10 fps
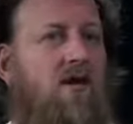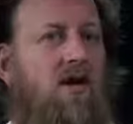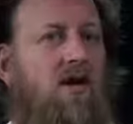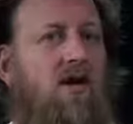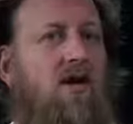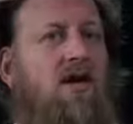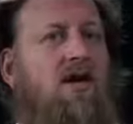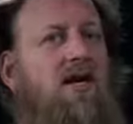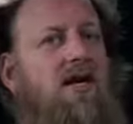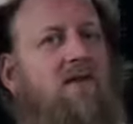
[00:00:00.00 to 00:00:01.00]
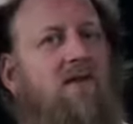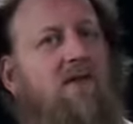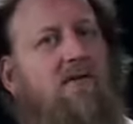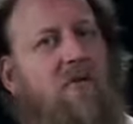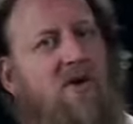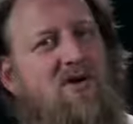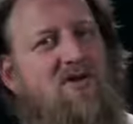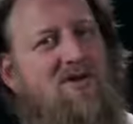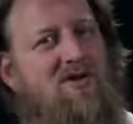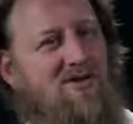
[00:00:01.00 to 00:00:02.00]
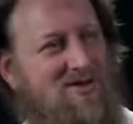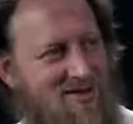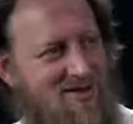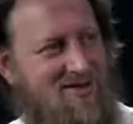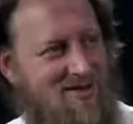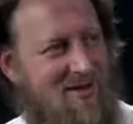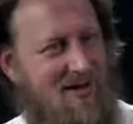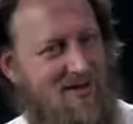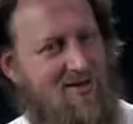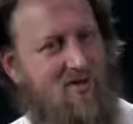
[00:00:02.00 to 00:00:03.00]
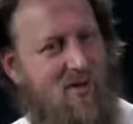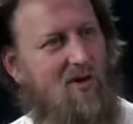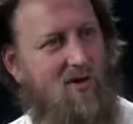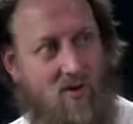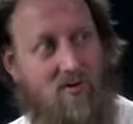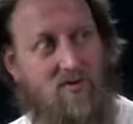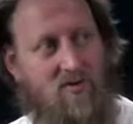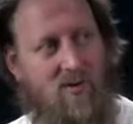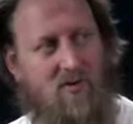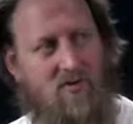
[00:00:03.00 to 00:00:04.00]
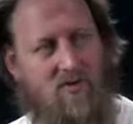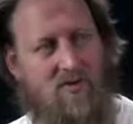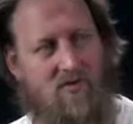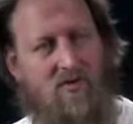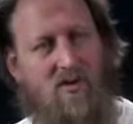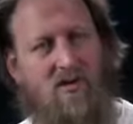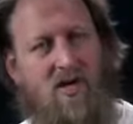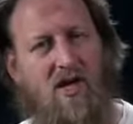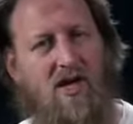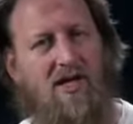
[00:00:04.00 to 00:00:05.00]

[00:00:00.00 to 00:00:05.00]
And then even if a person, this is what you would respond to them with,